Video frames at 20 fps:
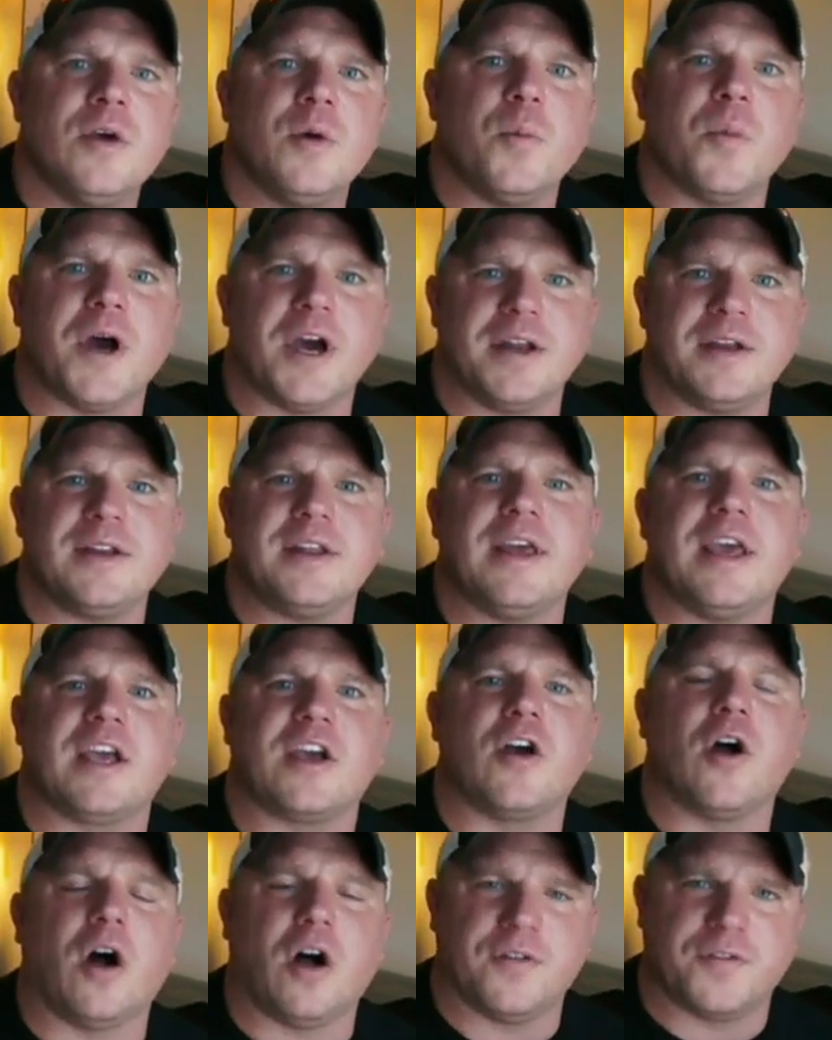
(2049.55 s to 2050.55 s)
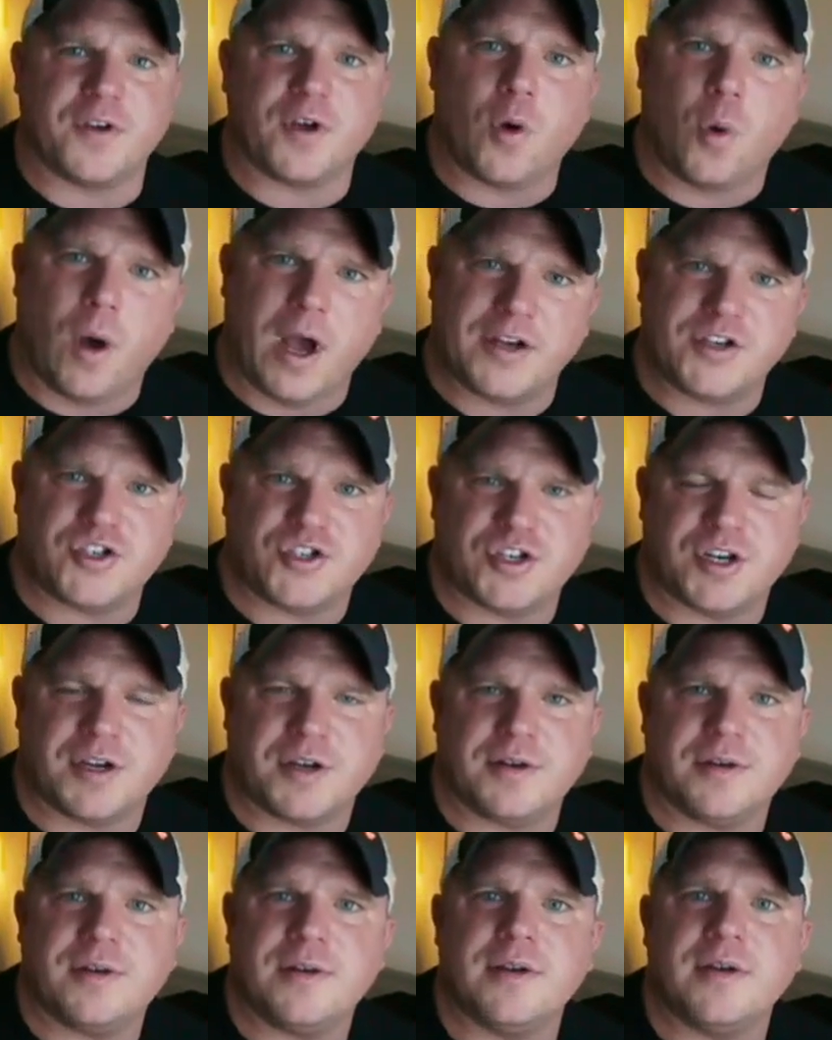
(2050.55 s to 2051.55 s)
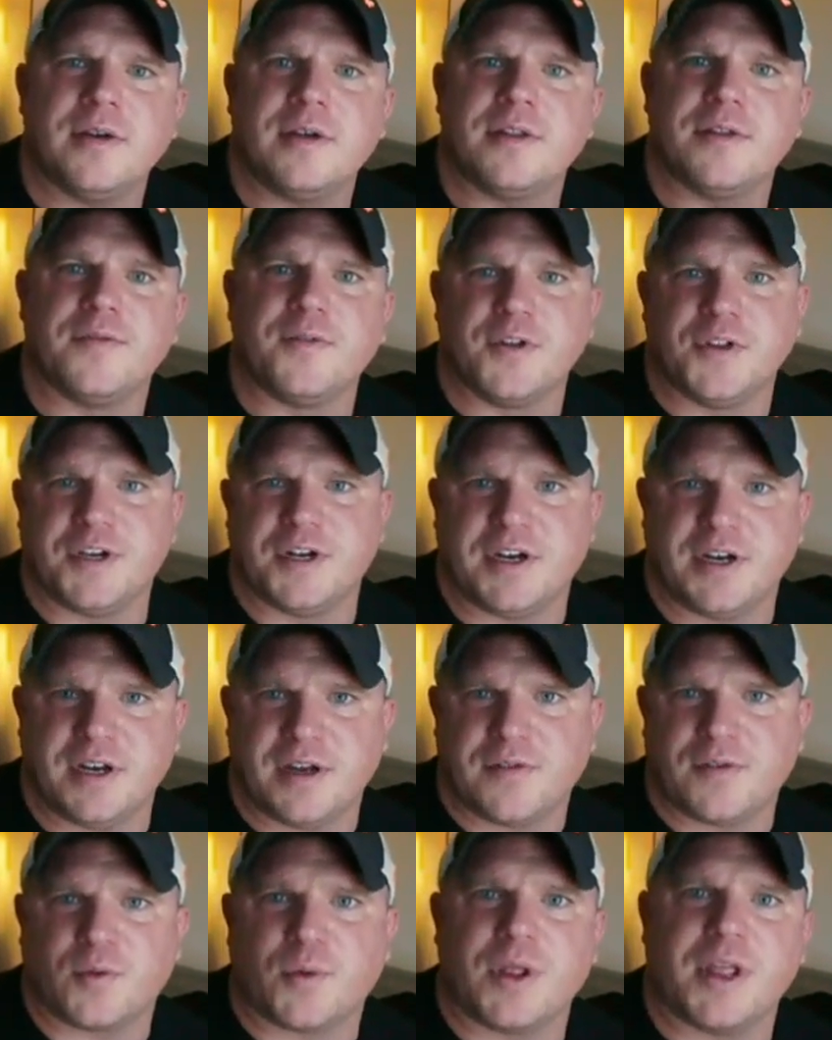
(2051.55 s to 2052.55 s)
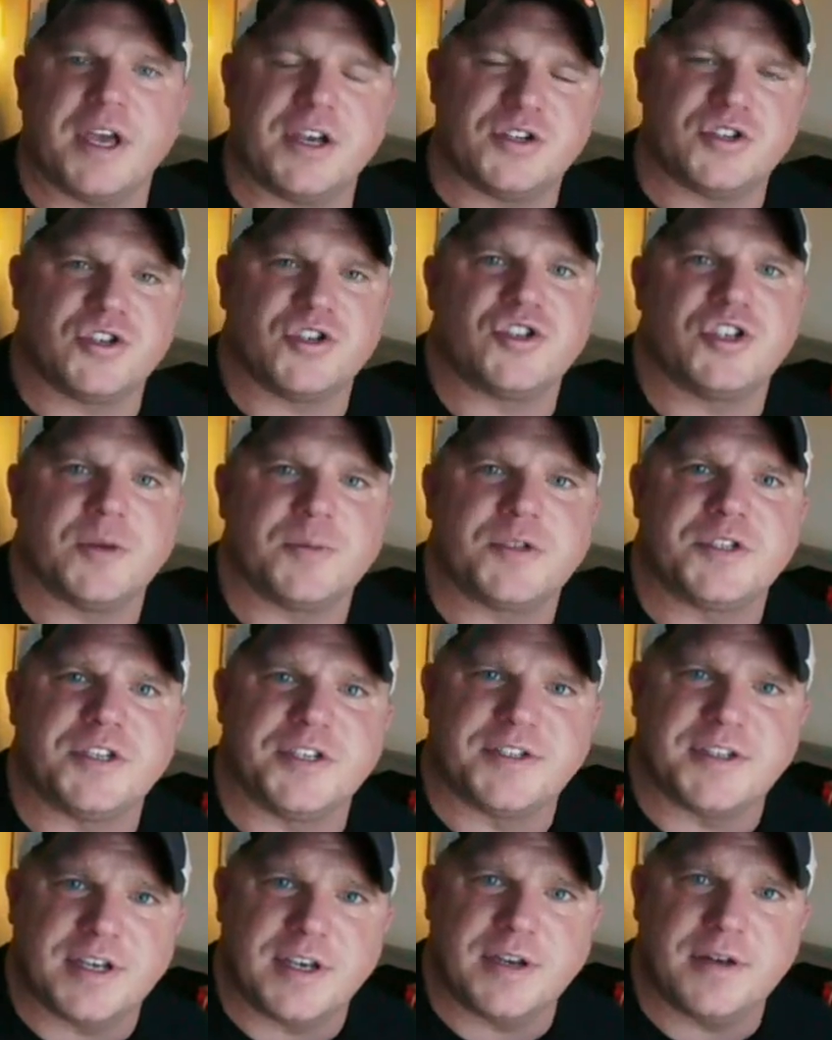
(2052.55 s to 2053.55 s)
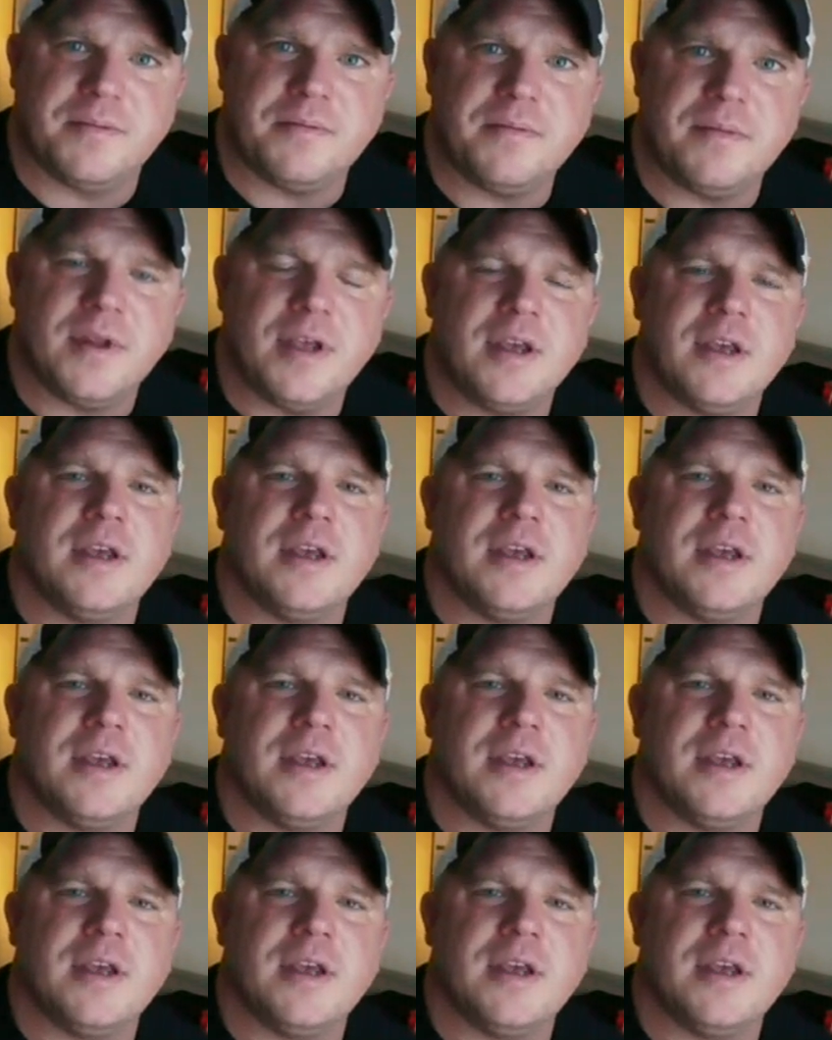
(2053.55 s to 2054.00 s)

but it called the question, the validity of the relationship she's in,